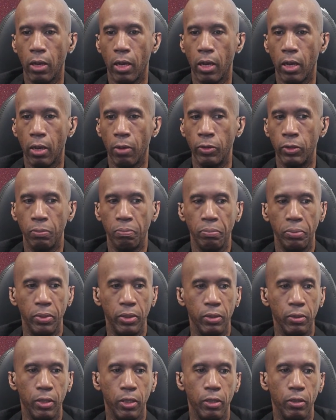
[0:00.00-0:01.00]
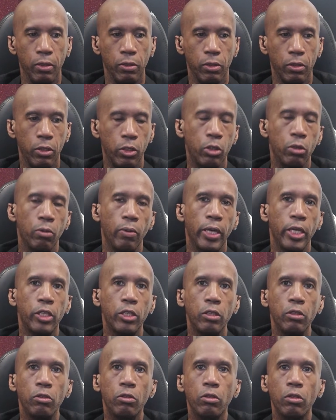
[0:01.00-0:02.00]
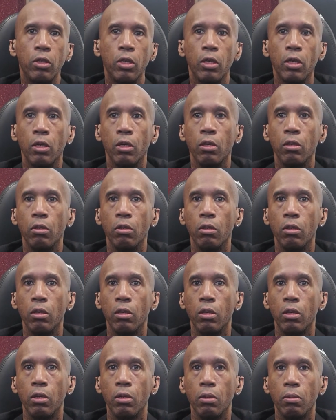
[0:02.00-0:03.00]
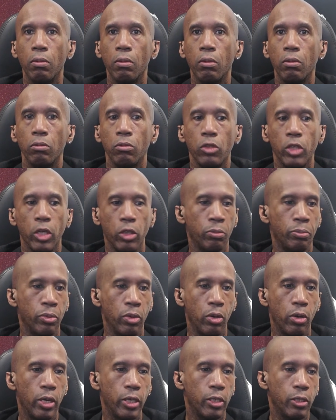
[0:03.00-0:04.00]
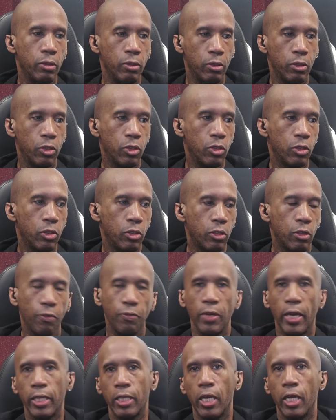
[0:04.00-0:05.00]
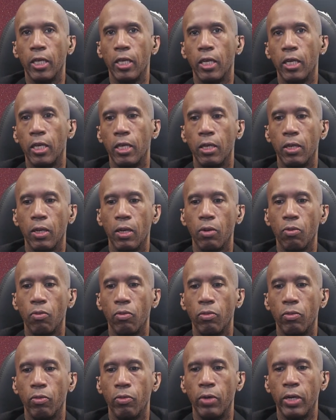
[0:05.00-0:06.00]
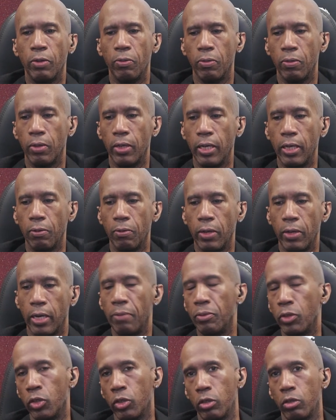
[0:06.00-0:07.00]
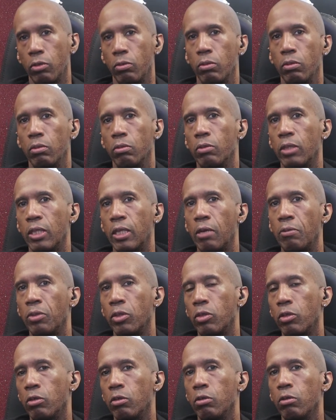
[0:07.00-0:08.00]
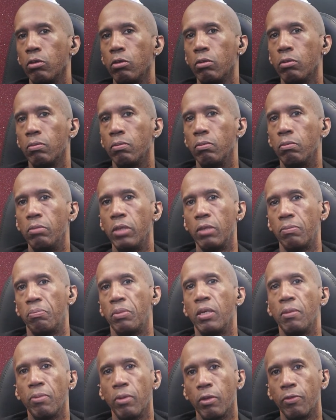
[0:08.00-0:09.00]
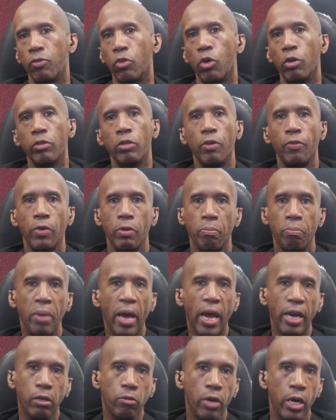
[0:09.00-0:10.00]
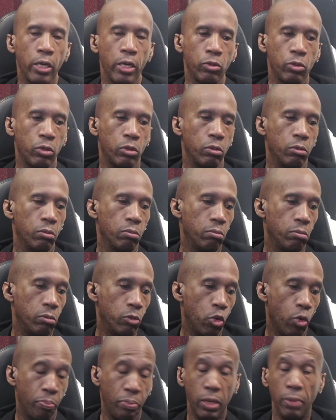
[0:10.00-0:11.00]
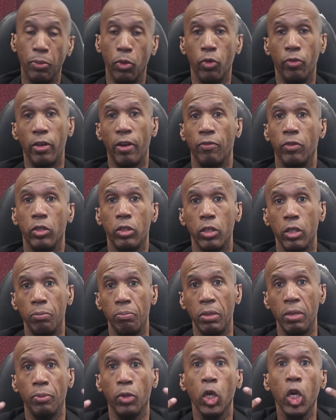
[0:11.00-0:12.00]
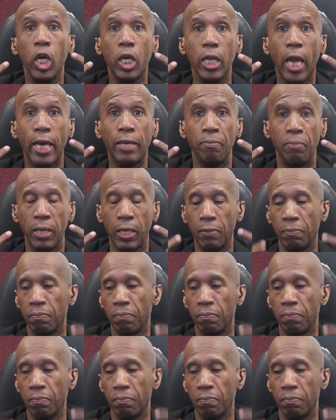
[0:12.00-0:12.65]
was put in situations, sent abroad and stuff like that, and was able to meet people of all different backgrounds, or people who've never seen people look like me.